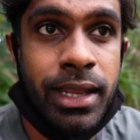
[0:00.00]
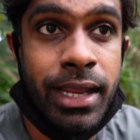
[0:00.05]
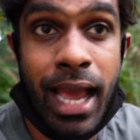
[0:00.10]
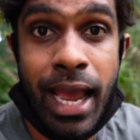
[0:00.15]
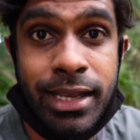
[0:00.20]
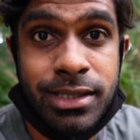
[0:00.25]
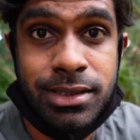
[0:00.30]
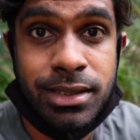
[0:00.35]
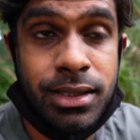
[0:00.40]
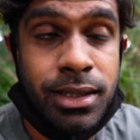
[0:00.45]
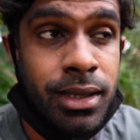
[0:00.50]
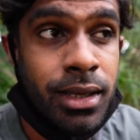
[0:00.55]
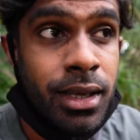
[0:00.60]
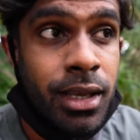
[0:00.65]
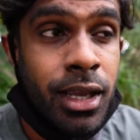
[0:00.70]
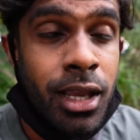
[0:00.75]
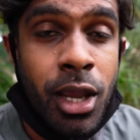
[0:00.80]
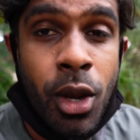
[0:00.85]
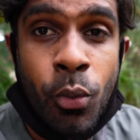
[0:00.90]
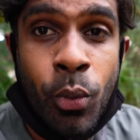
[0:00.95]
Guys,
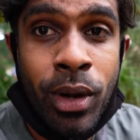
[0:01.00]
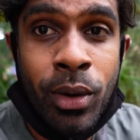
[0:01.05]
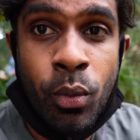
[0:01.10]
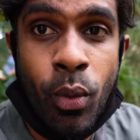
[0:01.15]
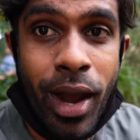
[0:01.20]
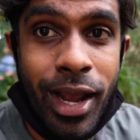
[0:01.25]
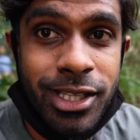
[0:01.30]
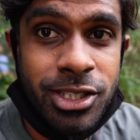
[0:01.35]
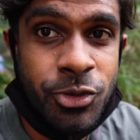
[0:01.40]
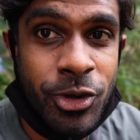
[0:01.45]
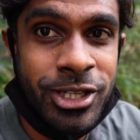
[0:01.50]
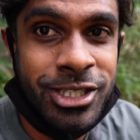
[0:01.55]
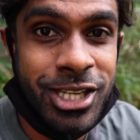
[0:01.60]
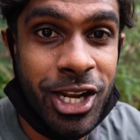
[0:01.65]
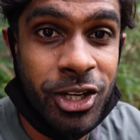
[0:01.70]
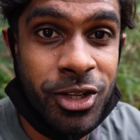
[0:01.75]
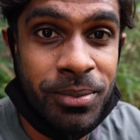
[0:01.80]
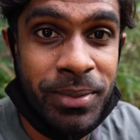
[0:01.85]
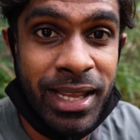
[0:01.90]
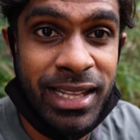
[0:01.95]
when Wise reached
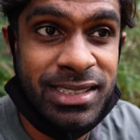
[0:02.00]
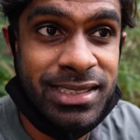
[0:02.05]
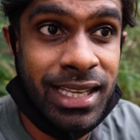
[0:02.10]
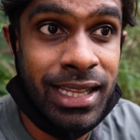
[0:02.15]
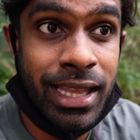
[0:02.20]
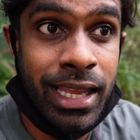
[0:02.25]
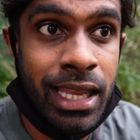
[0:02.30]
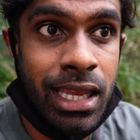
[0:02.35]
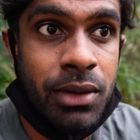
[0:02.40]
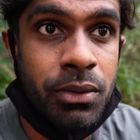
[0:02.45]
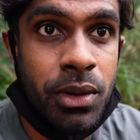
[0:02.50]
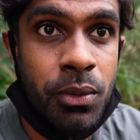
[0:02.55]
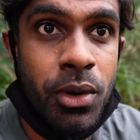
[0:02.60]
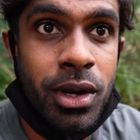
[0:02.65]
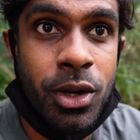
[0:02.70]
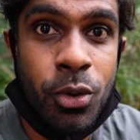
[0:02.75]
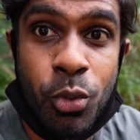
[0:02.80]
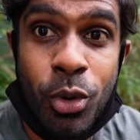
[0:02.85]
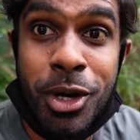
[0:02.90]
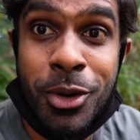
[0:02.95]
out to me and said like, hey, we
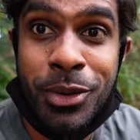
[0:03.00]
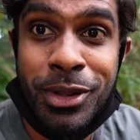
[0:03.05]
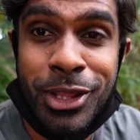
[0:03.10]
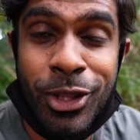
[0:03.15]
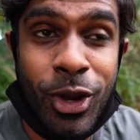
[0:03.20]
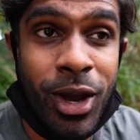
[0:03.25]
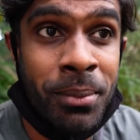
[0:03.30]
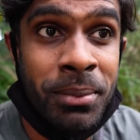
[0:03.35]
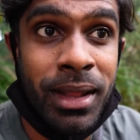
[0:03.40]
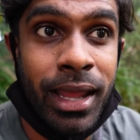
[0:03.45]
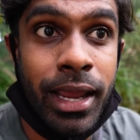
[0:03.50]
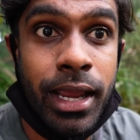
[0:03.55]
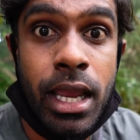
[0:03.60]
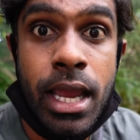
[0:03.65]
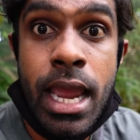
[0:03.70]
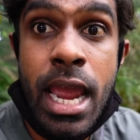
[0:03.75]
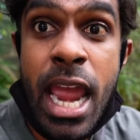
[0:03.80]
want to work with you, I'm like,